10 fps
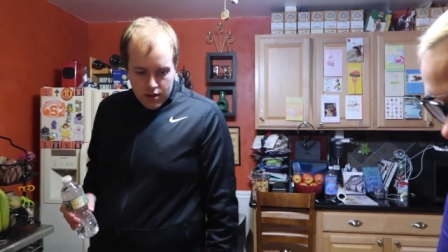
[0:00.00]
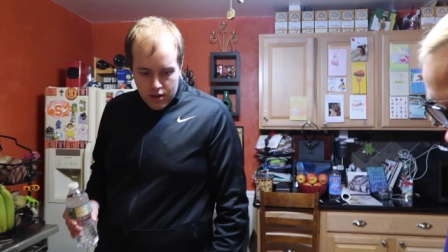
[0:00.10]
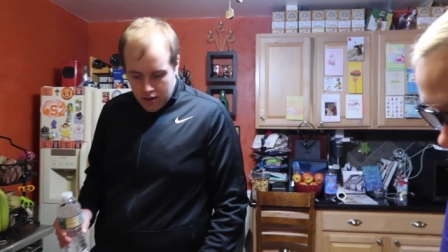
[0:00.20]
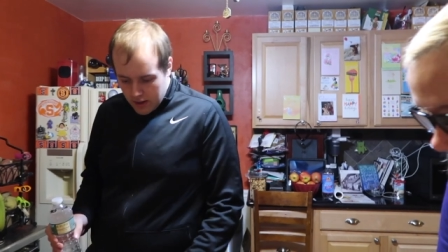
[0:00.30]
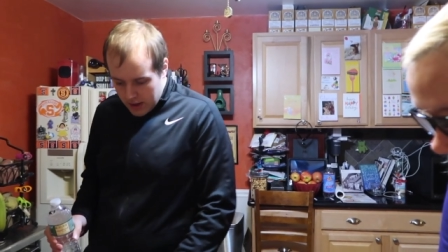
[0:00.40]
Try
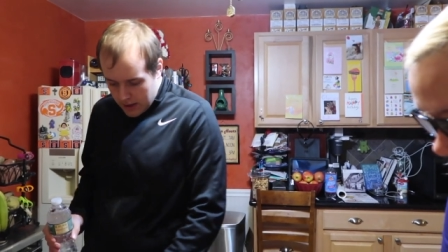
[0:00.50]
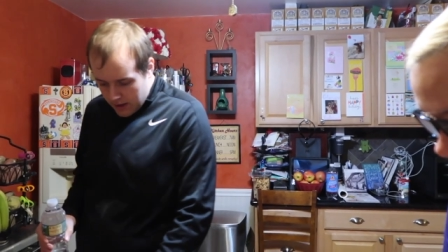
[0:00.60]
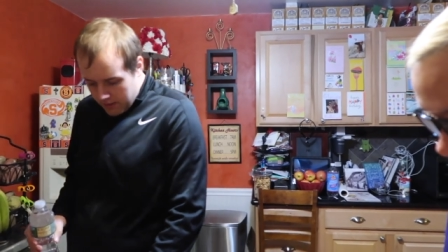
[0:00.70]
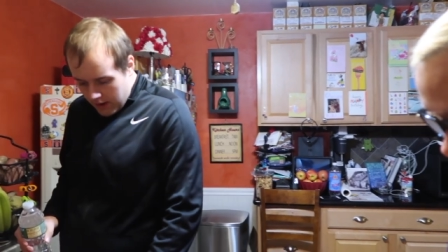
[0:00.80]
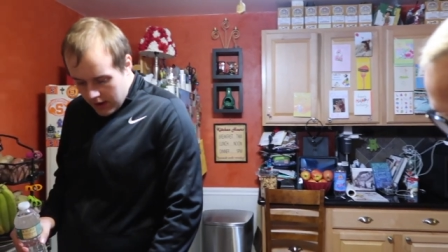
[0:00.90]
a chicken
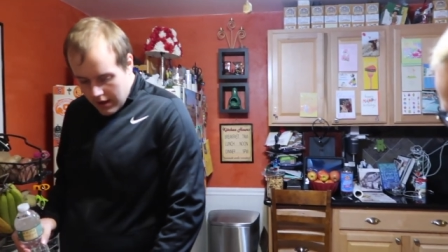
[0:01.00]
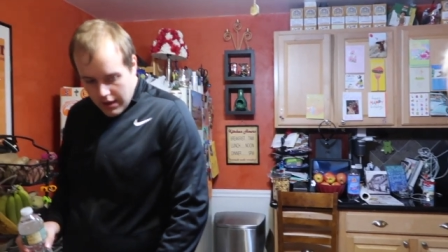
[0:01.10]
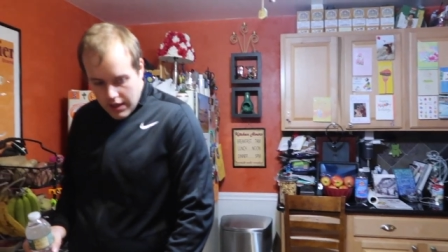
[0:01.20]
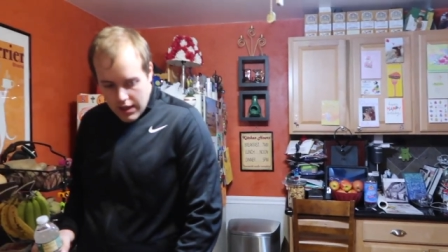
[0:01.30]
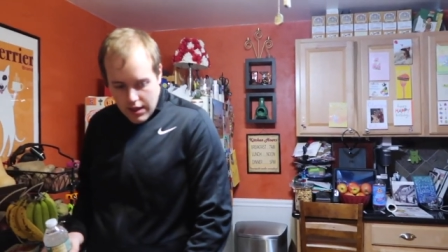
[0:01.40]

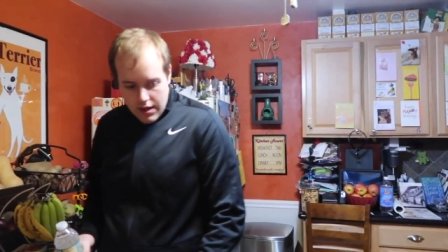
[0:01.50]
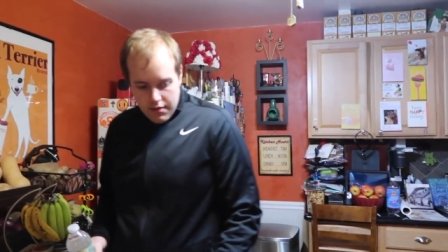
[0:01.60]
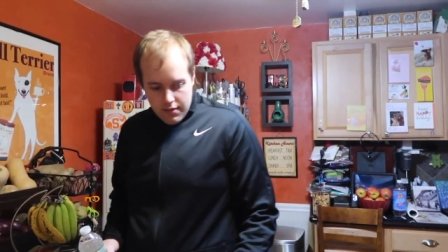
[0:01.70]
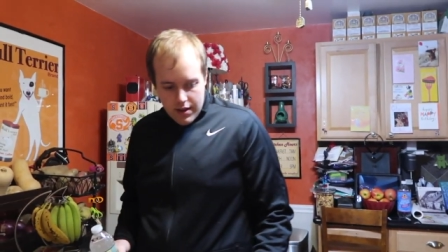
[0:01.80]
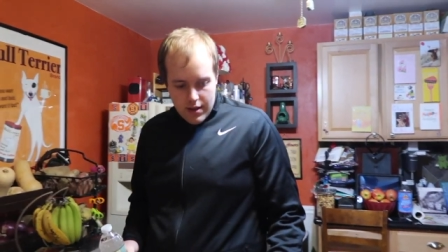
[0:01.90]
nugget.
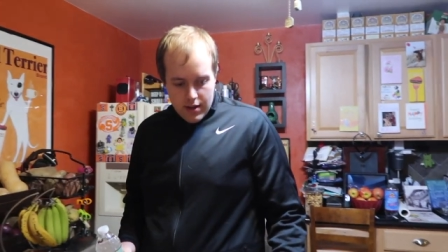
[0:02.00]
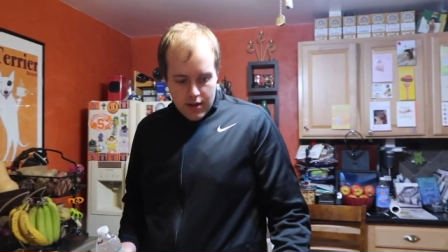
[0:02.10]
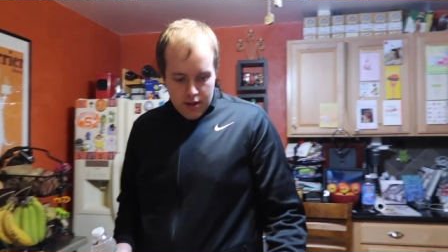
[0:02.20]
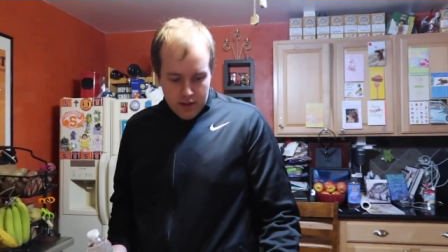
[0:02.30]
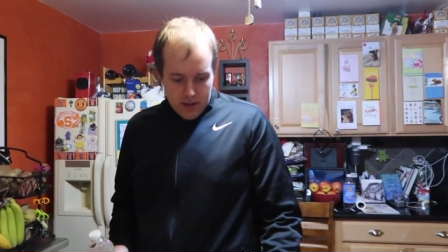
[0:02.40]
Sean has not
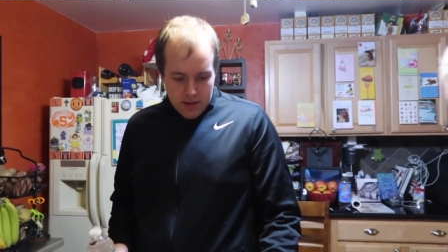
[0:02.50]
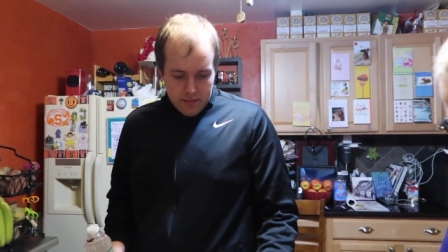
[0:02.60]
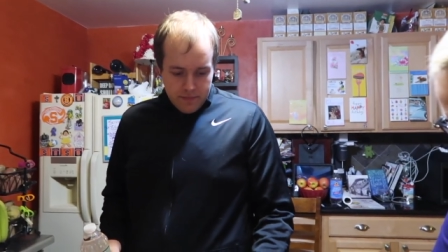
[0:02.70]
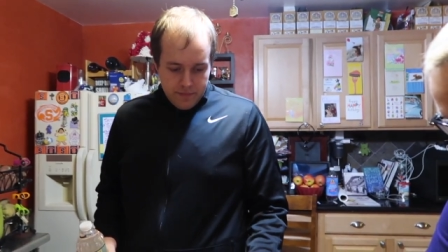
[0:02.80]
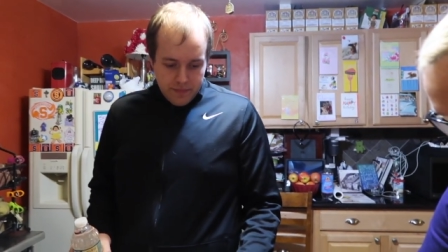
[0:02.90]
had one yet,
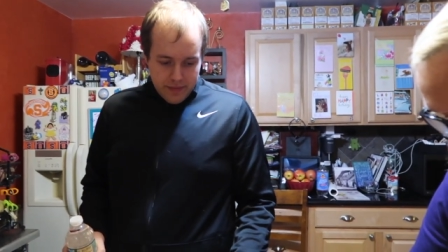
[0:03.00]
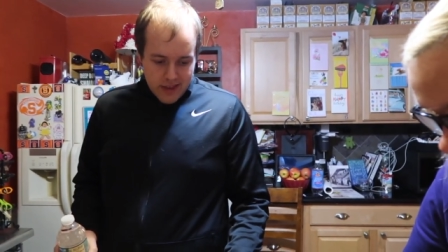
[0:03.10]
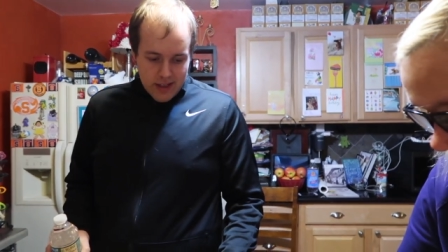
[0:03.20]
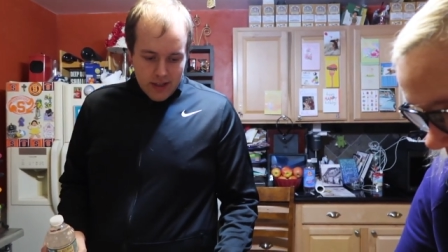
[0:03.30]
so...